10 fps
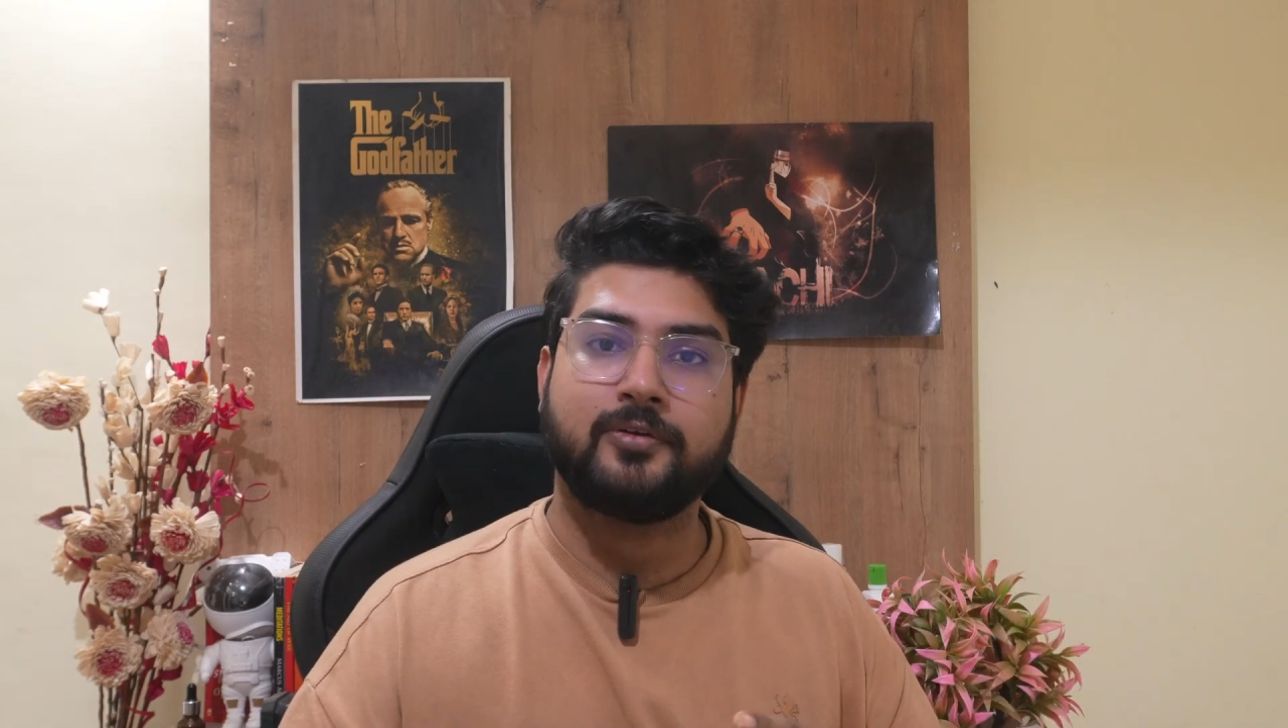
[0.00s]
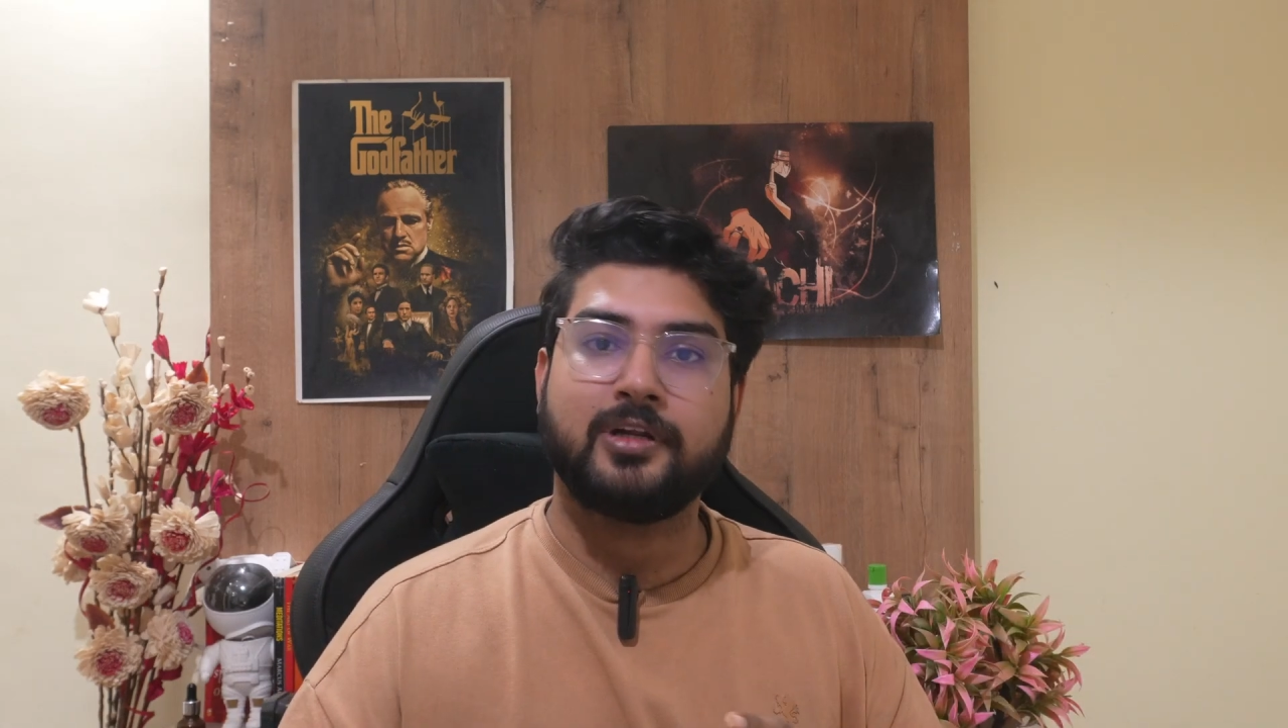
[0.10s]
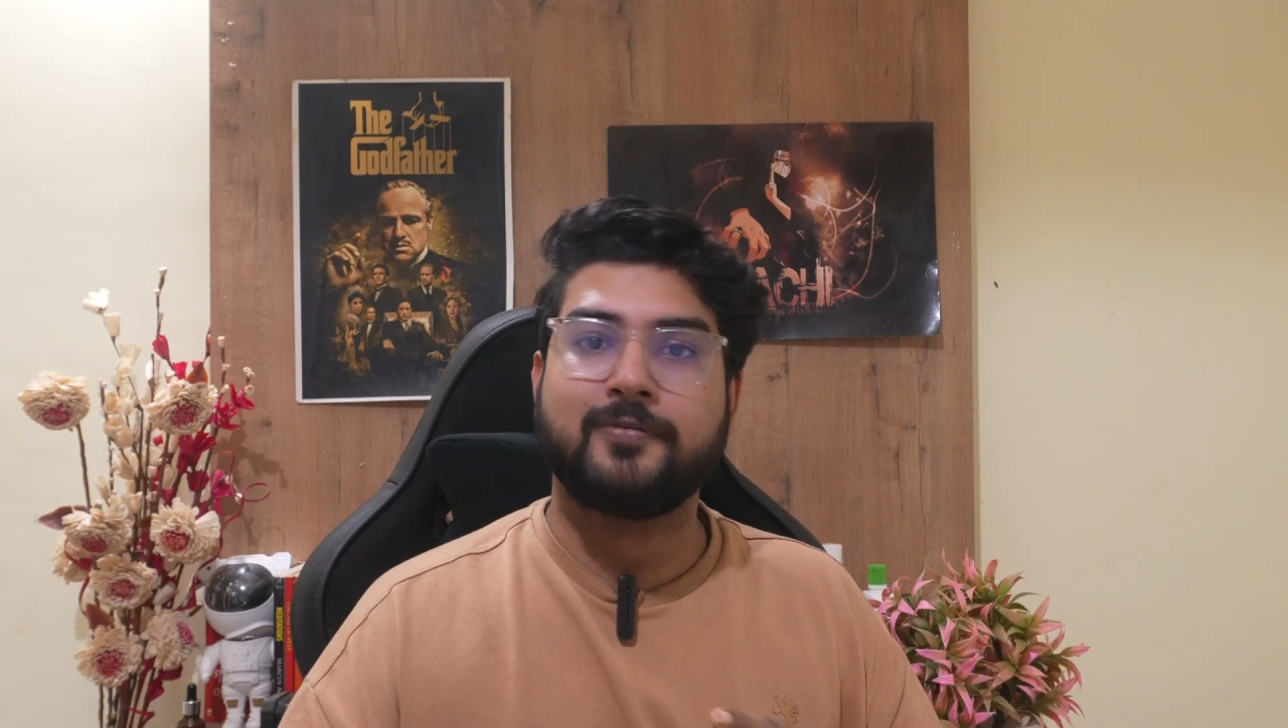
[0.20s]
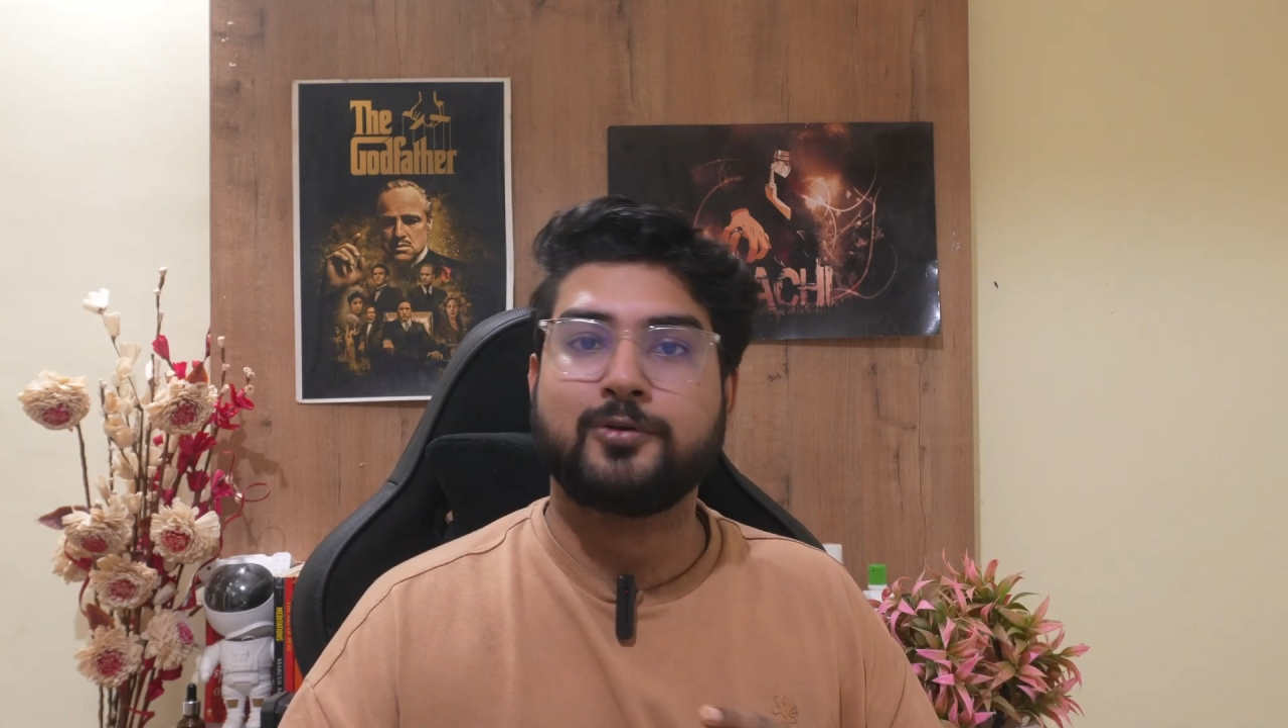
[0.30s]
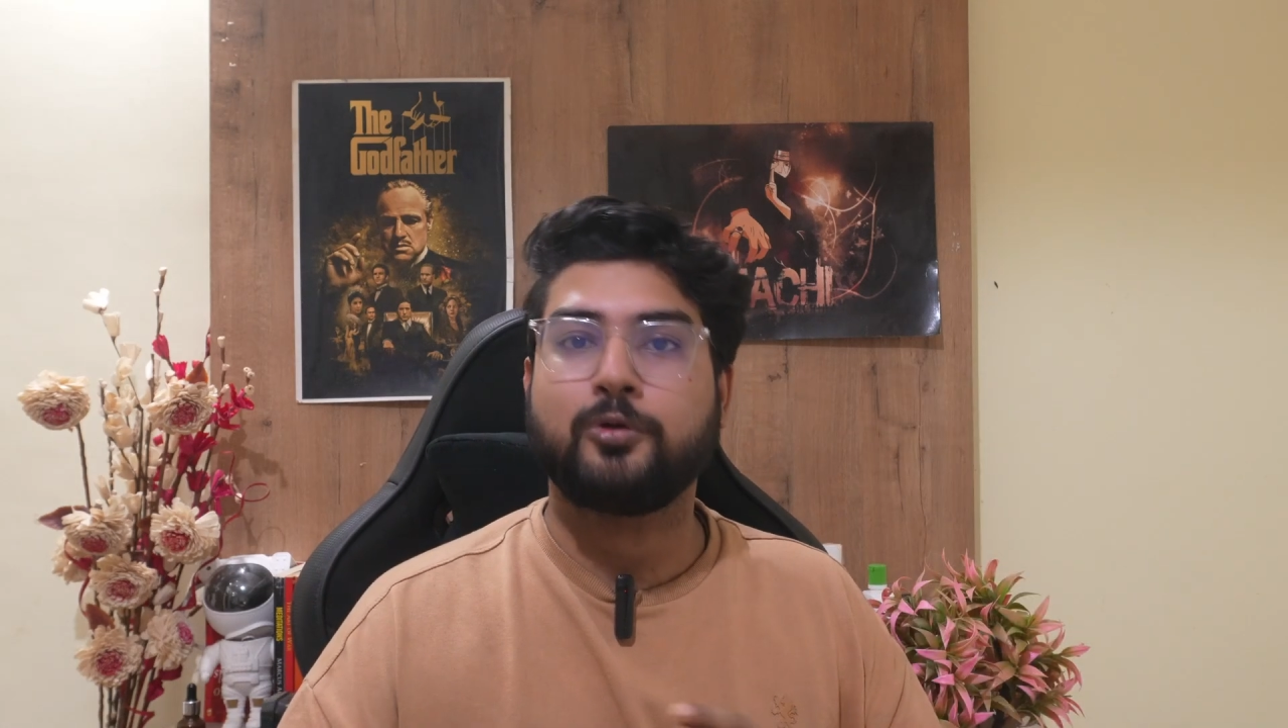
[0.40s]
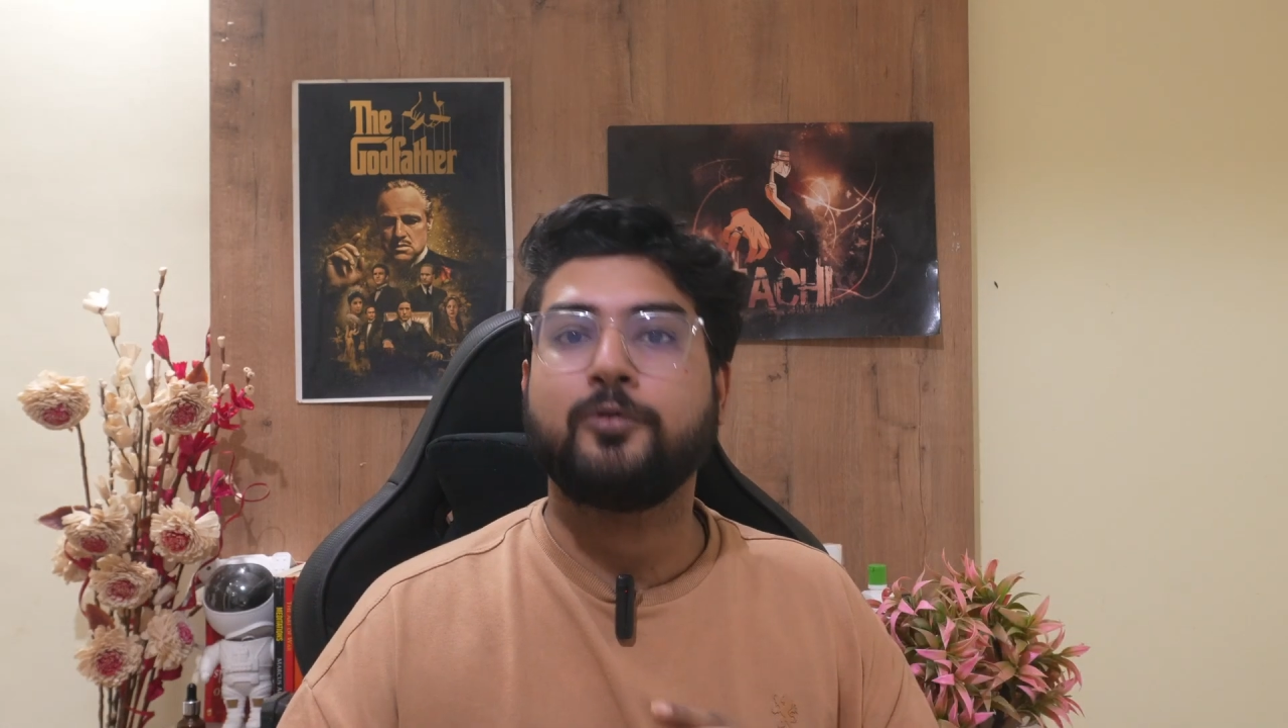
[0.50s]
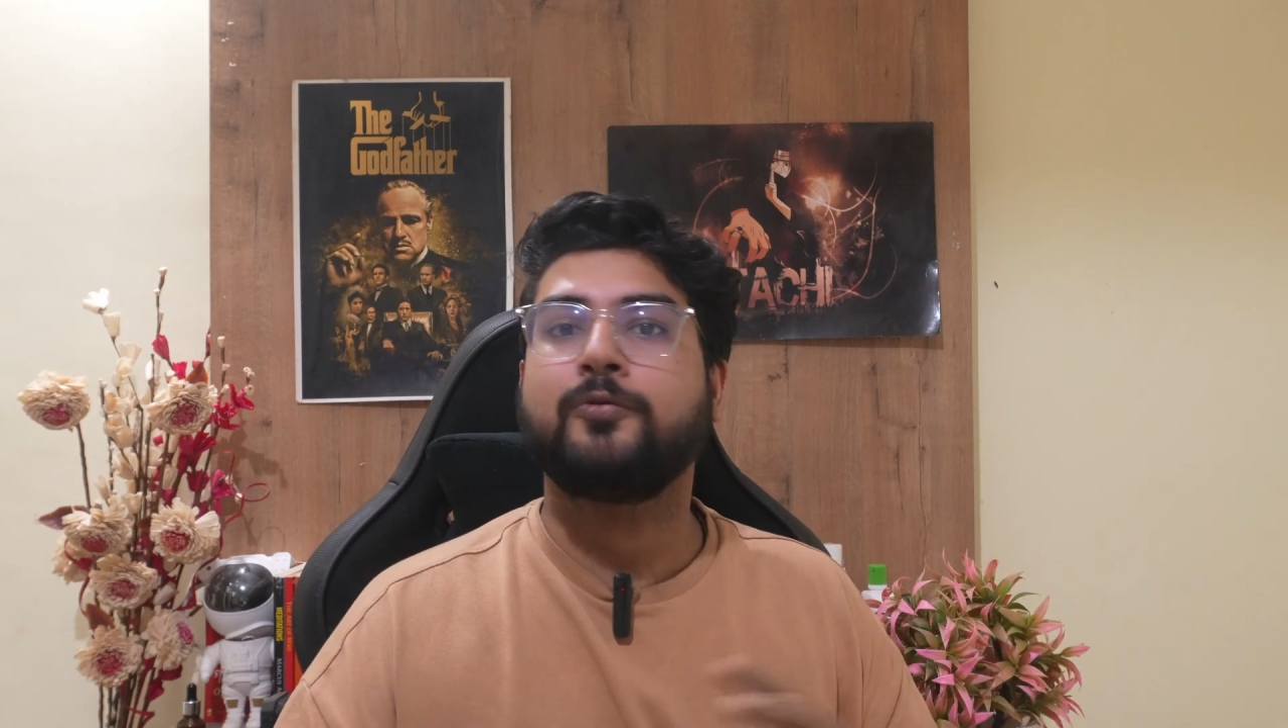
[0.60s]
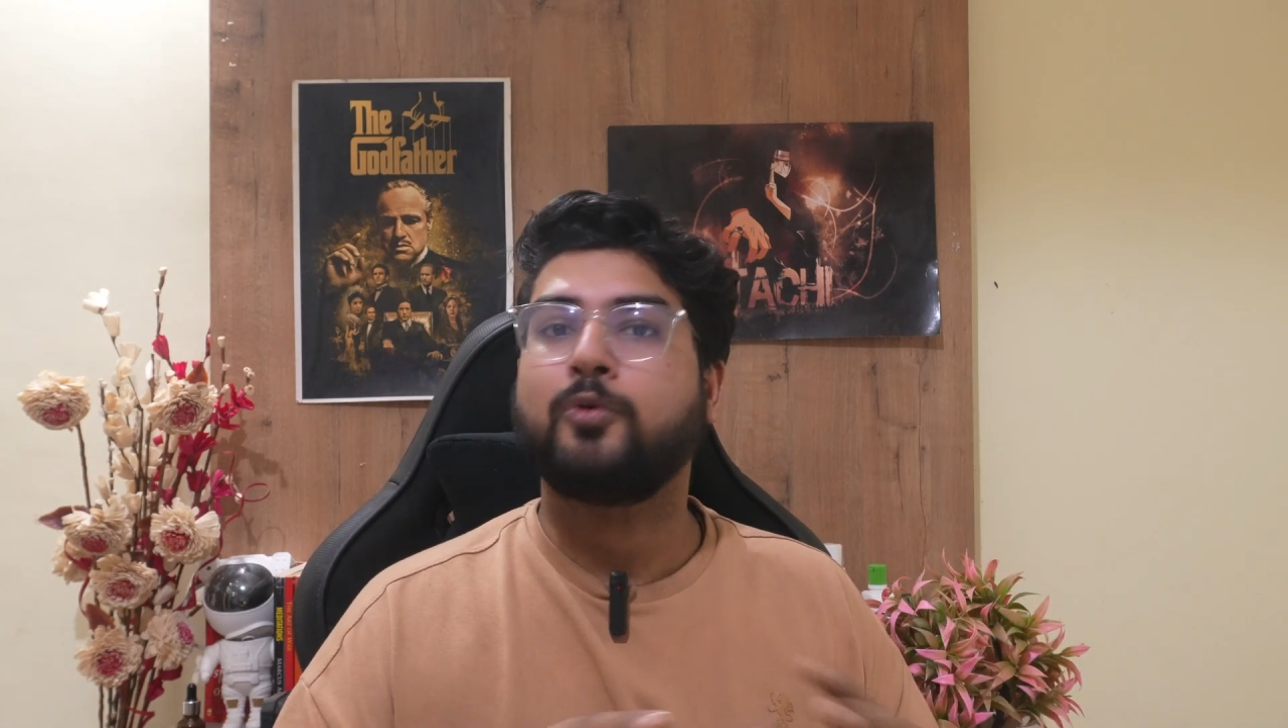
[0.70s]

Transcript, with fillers: you'll have sort of